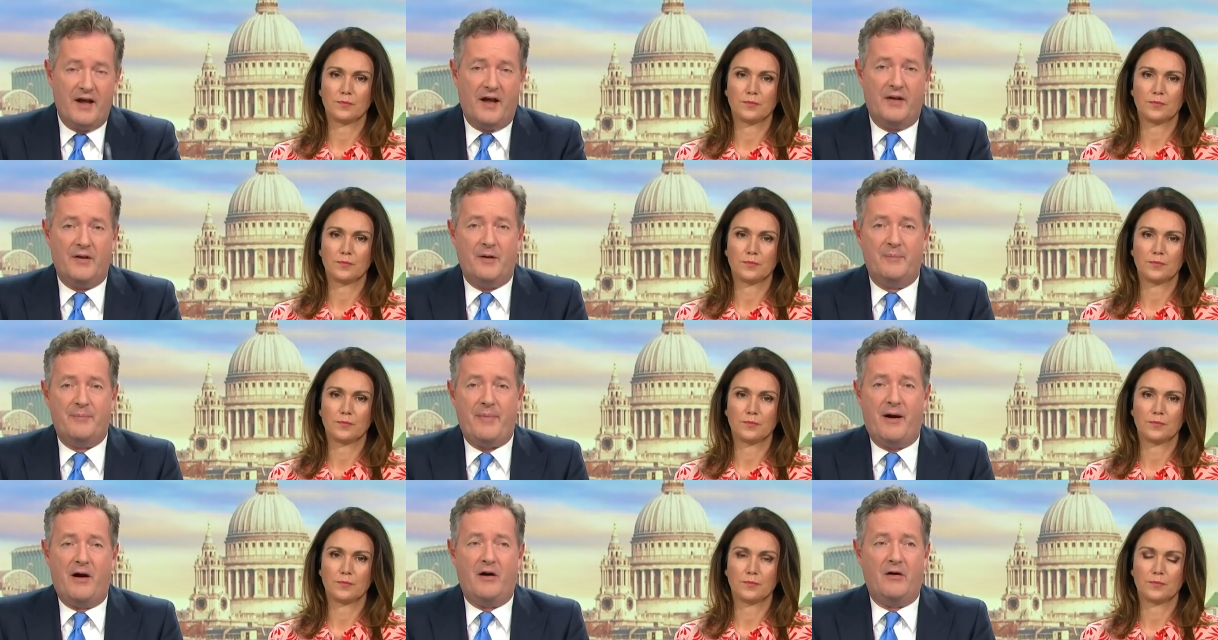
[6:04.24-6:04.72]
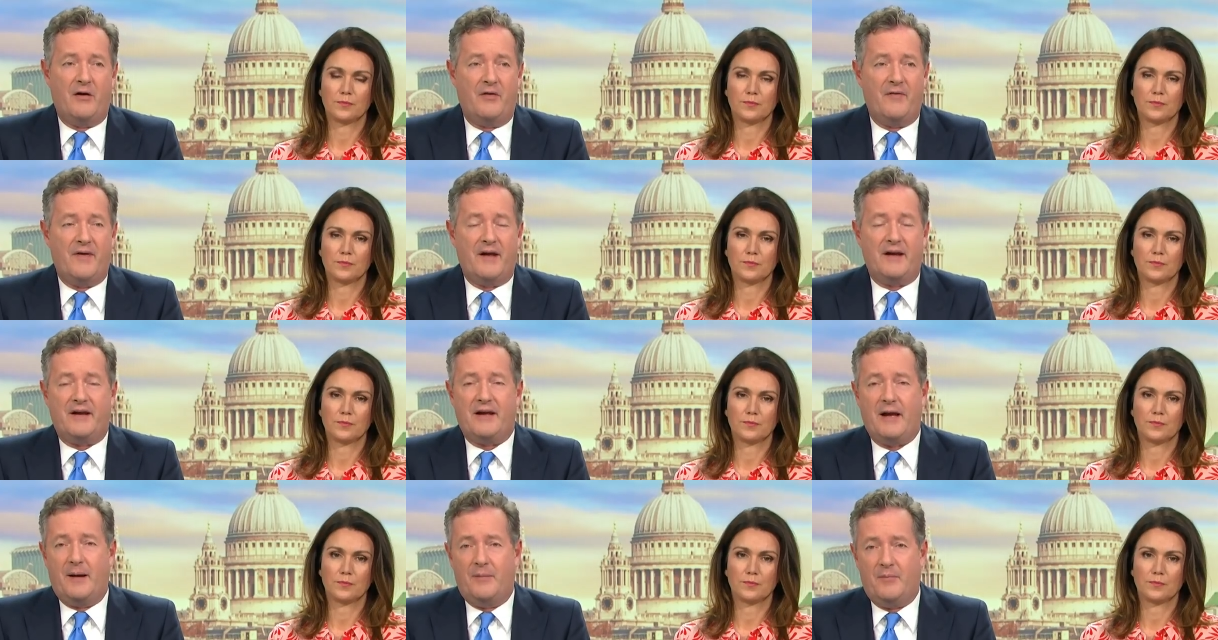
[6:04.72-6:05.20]
Speaker 1: down the barrel of
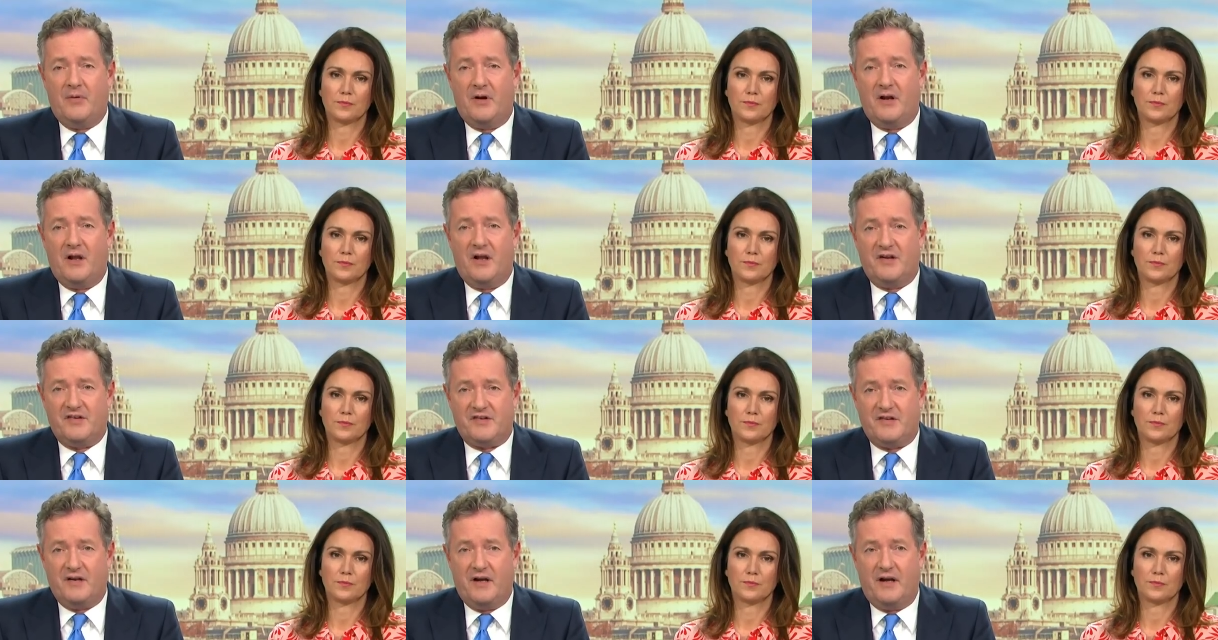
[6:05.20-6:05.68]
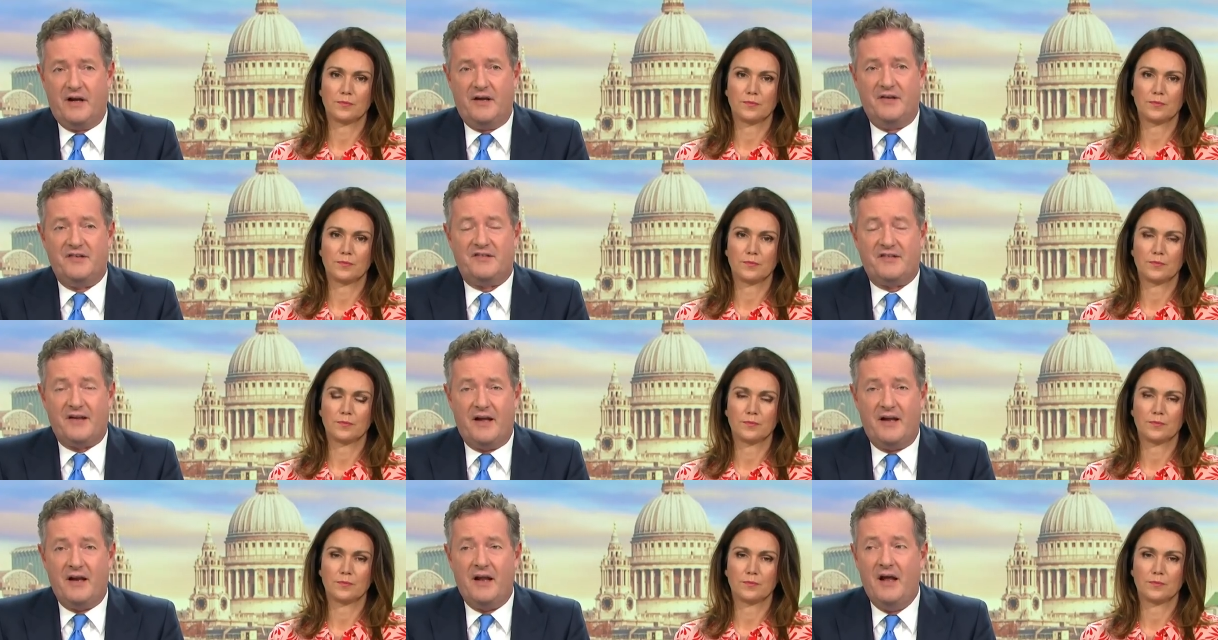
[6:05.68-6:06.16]
that camera last night
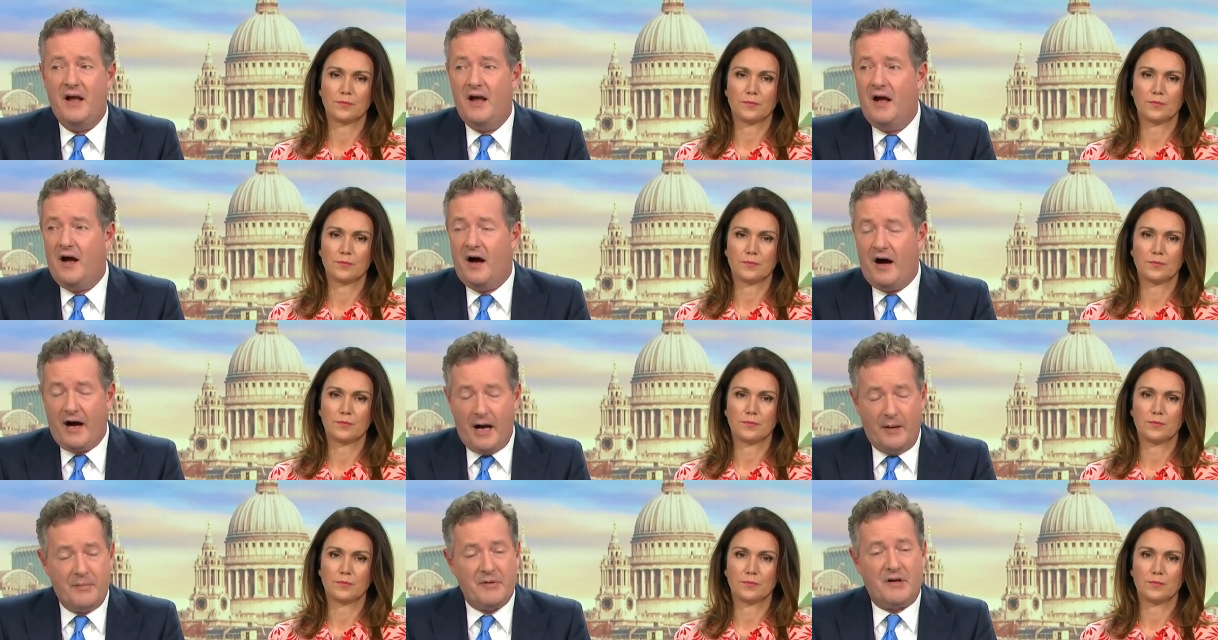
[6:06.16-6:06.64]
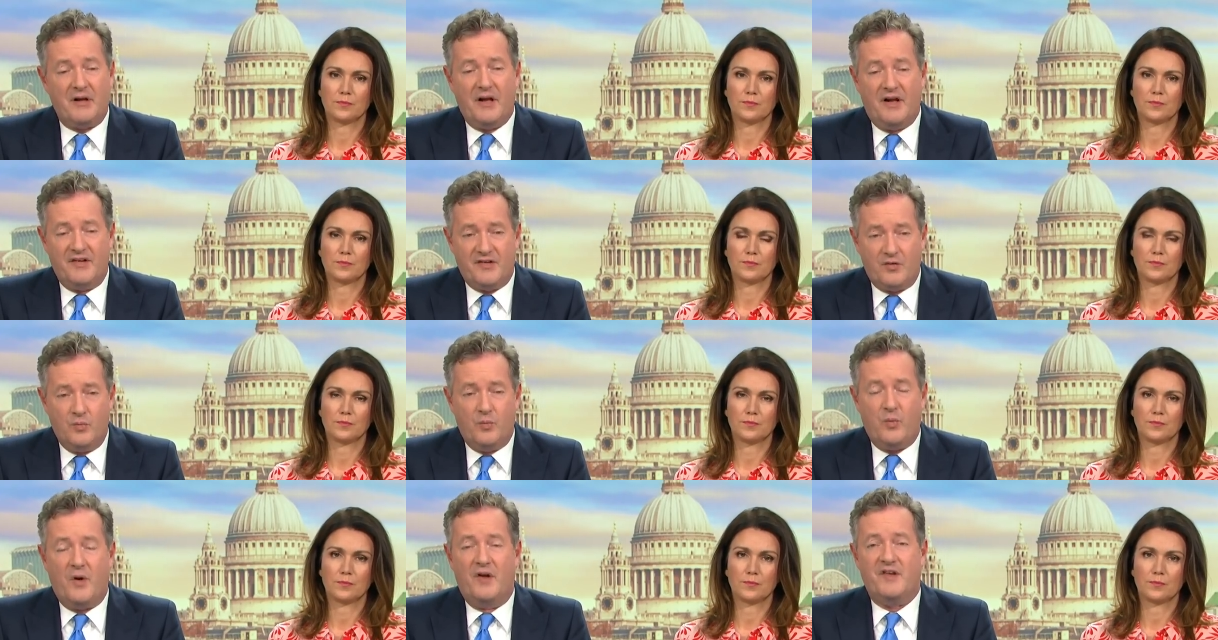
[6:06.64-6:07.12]
and said, I would
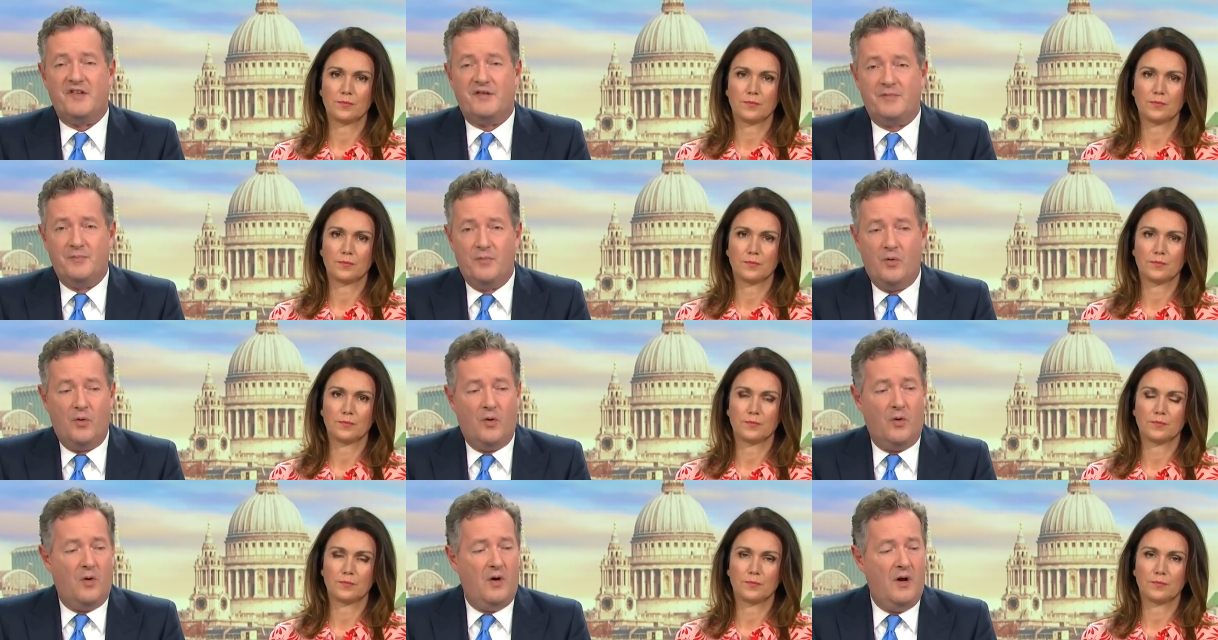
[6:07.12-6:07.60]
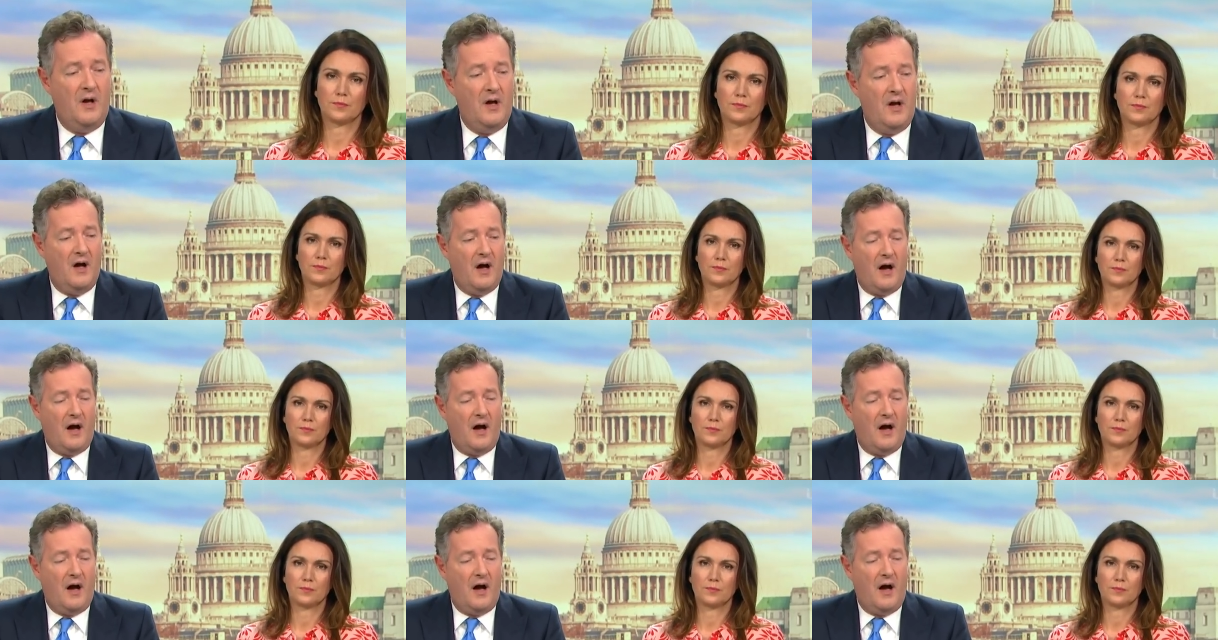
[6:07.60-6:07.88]
like to once more